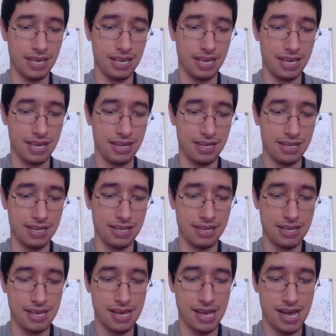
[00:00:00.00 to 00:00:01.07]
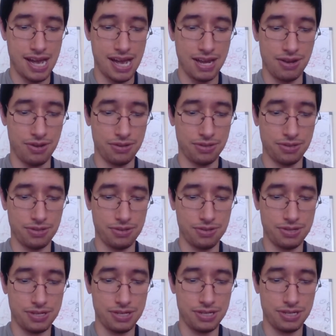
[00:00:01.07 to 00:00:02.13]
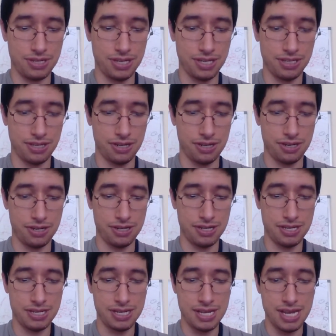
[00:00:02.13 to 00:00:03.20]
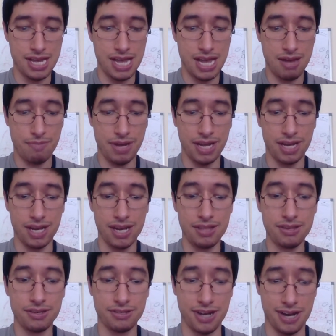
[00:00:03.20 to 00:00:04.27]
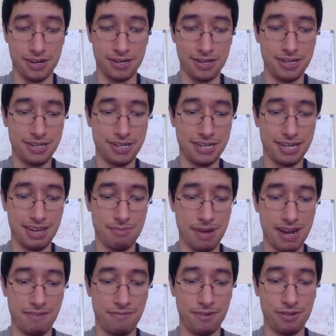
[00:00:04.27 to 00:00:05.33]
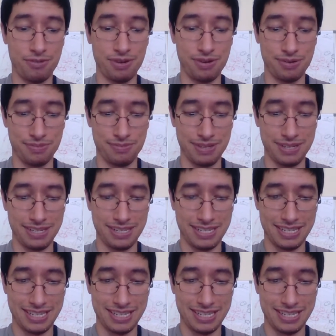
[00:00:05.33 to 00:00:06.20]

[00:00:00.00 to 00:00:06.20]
And I also just heard my other daughter come out of her room.